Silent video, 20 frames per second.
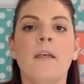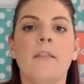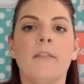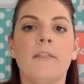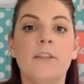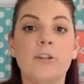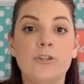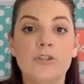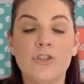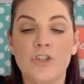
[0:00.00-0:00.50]

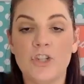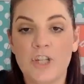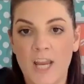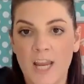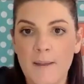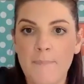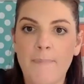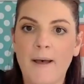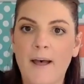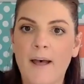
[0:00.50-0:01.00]
the
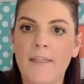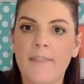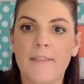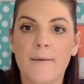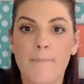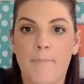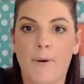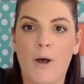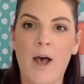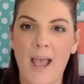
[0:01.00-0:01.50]
cheaper
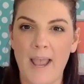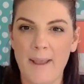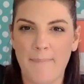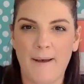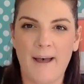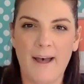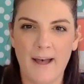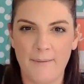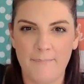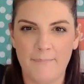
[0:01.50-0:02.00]
the buy
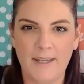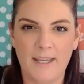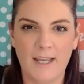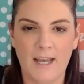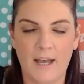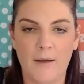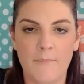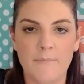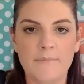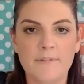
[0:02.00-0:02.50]
part
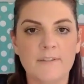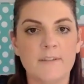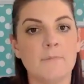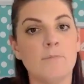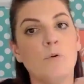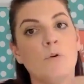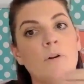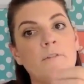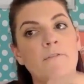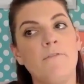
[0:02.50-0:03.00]
becomes, the
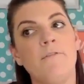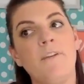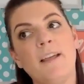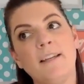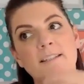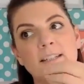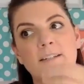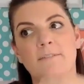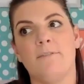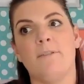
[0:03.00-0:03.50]
more
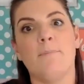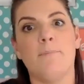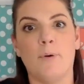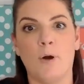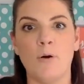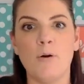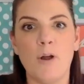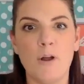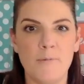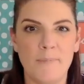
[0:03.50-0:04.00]
effective the
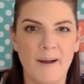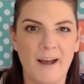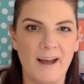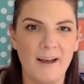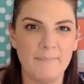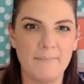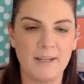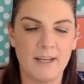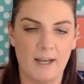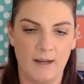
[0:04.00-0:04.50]
borrow
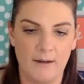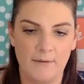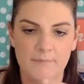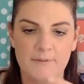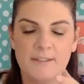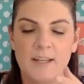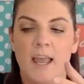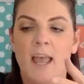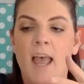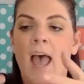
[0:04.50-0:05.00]
part
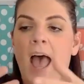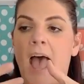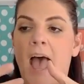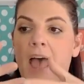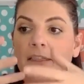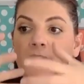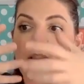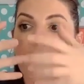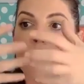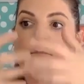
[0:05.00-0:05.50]
becomes,
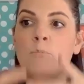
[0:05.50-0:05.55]
and the